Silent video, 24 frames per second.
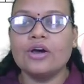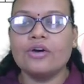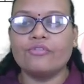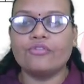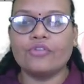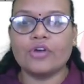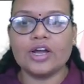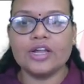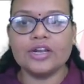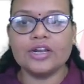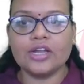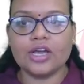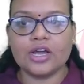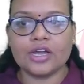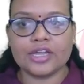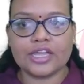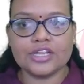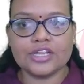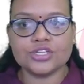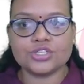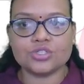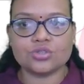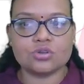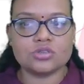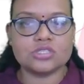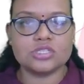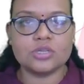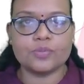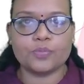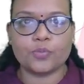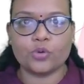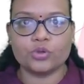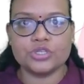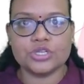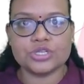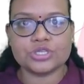1 again shows the
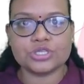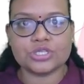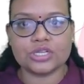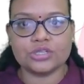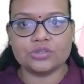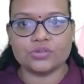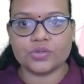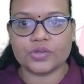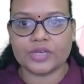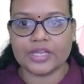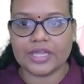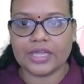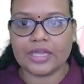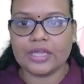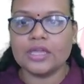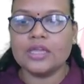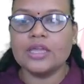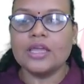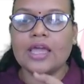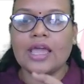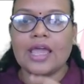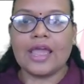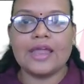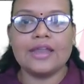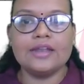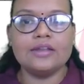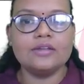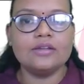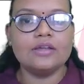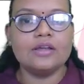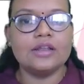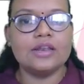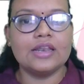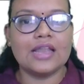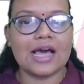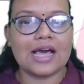position 3, and
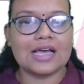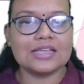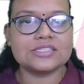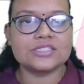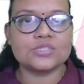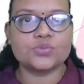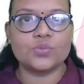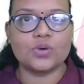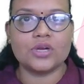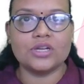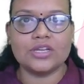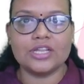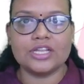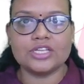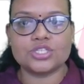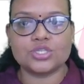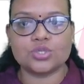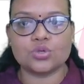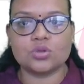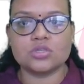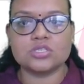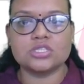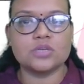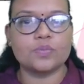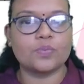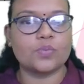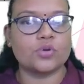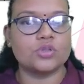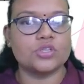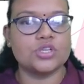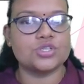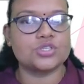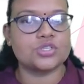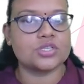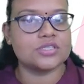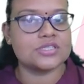last one it shows the
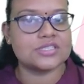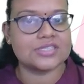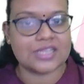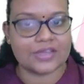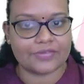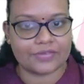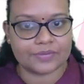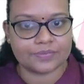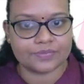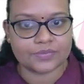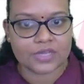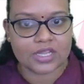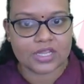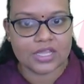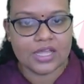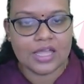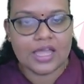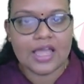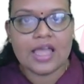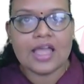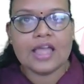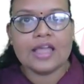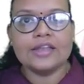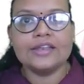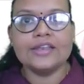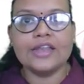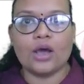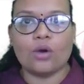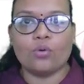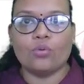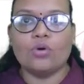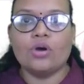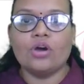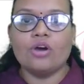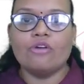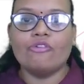position 7.
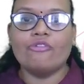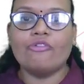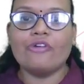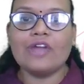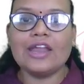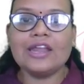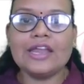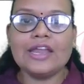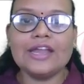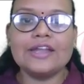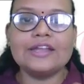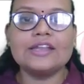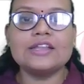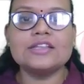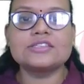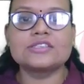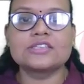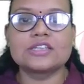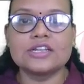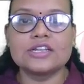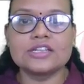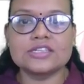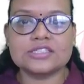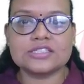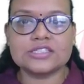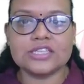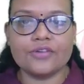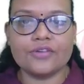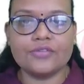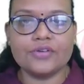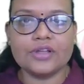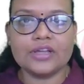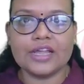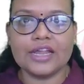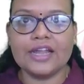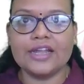Now when it is
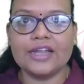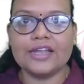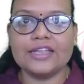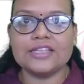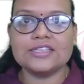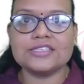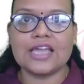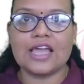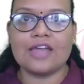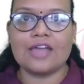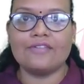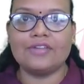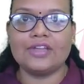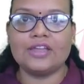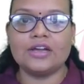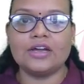received, it is having